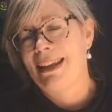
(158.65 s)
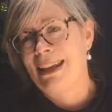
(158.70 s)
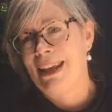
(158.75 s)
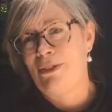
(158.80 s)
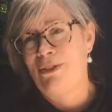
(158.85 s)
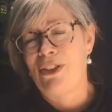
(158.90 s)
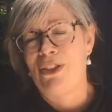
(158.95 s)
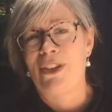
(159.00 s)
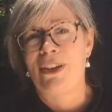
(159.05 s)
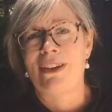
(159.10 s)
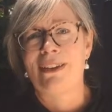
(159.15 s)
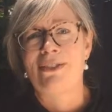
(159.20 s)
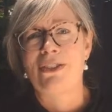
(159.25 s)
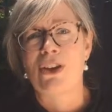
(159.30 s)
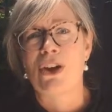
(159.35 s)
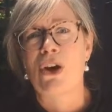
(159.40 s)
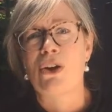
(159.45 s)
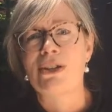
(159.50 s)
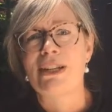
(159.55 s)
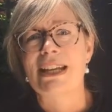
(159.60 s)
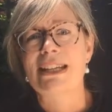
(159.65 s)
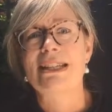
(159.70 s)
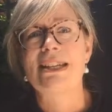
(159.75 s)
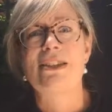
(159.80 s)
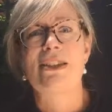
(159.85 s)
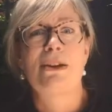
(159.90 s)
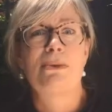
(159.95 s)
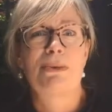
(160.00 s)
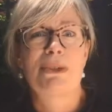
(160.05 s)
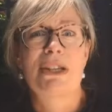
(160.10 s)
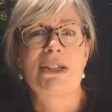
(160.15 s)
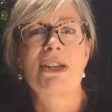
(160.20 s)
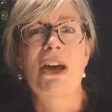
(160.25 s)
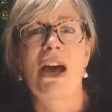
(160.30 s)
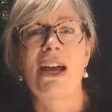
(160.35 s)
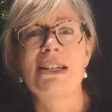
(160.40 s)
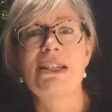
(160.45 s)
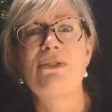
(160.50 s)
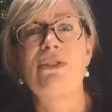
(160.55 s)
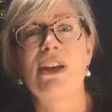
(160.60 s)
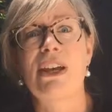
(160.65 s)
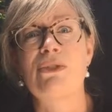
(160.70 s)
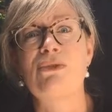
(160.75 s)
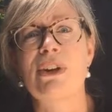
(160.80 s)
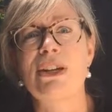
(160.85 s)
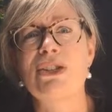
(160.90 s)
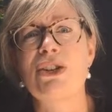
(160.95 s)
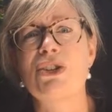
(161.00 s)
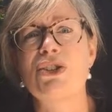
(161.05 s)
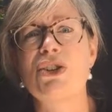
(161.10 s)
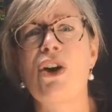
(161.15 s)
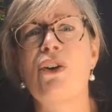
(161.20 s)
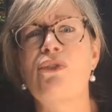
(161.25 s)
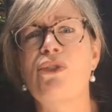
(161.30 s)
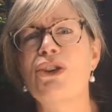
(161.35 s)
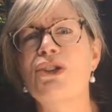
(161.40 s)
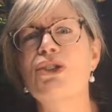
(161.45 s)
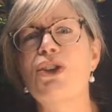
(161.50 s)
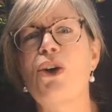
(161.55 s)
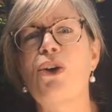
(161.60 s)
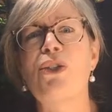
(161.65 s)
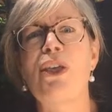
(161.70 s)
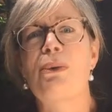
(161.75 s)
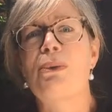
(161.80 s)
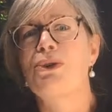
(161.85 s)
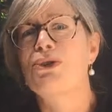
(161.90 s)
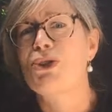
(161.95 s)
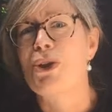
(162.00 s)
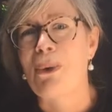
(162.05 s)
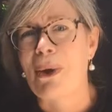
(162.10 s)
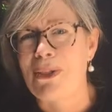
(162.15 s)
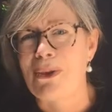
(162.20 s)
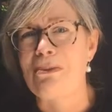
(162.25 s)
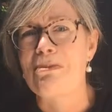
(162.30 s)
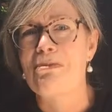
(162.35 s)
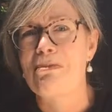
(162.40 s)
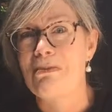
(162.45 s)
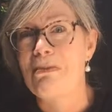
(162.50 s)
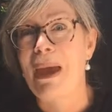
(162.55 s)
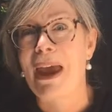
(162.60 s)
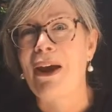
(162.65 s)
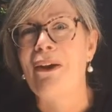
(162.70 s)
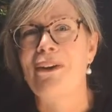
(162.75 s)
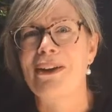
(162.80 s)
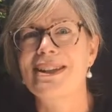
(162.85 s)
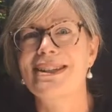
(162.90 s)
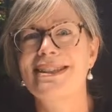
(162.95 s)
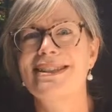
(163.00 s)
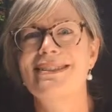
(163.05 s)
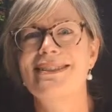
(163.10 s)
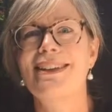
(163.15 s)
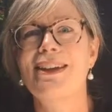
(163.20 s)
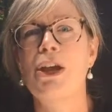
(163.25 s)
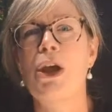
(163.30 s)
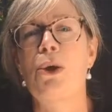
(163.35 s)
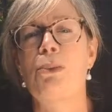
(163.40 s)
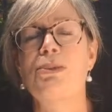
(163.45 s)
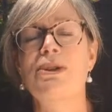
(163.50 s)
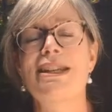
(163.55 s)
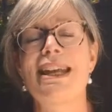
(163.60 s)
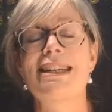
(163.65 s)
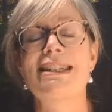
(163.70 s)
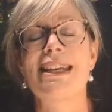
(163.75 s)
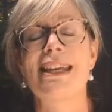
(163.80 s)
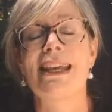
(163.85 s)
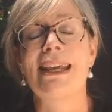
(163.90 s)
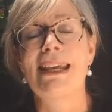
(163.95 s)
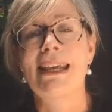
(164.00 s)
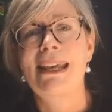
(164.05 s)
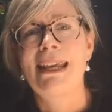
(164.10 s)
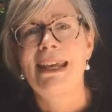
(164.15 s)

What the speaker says: Given the context of it, it was a scientific and research conference, so there was no other parents, presenting.